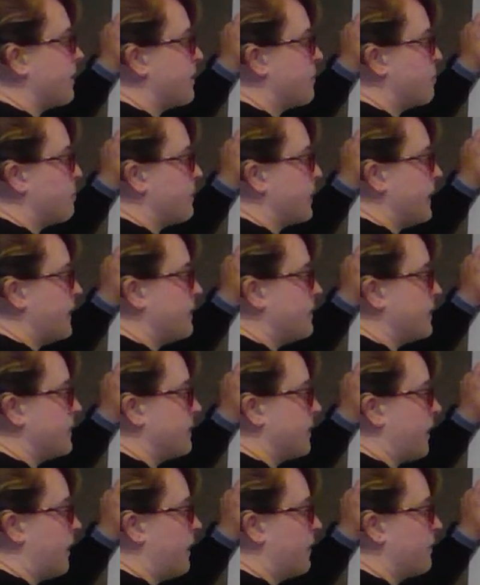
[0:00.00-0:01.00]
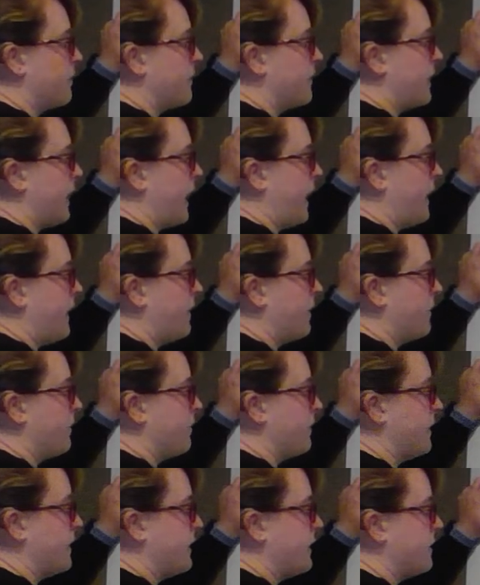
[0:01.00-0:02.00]
the place that's 180
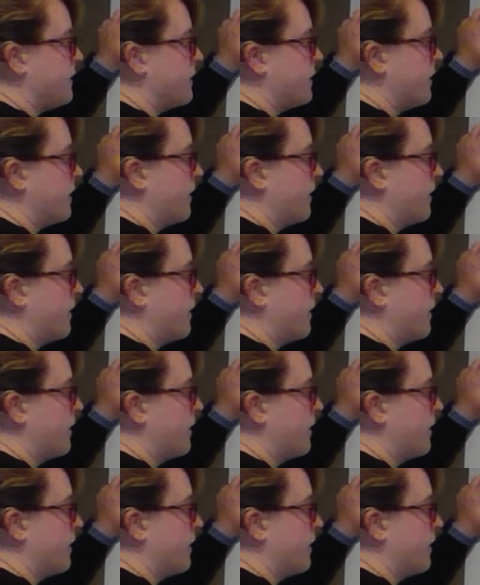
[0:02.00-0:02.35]
degrees